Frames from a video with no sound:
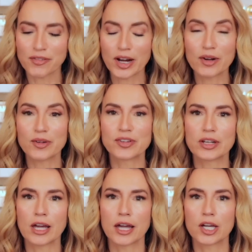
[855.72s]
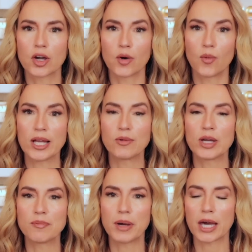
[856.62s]
fragrance and I go way,
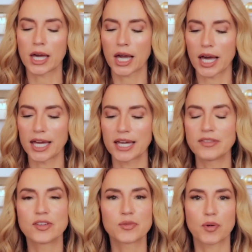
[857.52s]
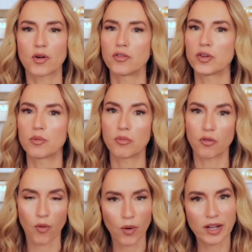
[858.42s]
way back. I had this perfume
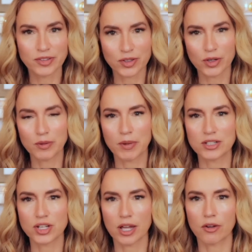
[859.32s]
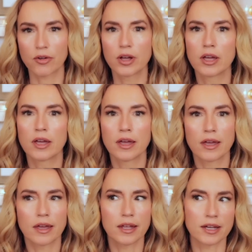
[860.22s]
before I started my channel
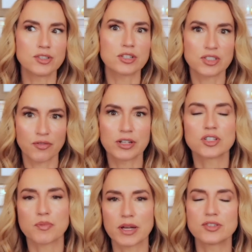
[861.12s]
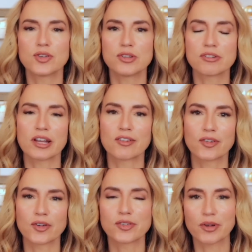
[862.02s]
and I just finished my two year
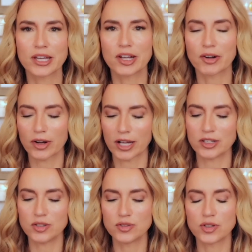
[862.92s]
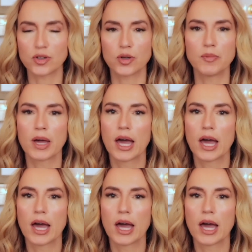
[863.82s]
anniversary here on YouTube.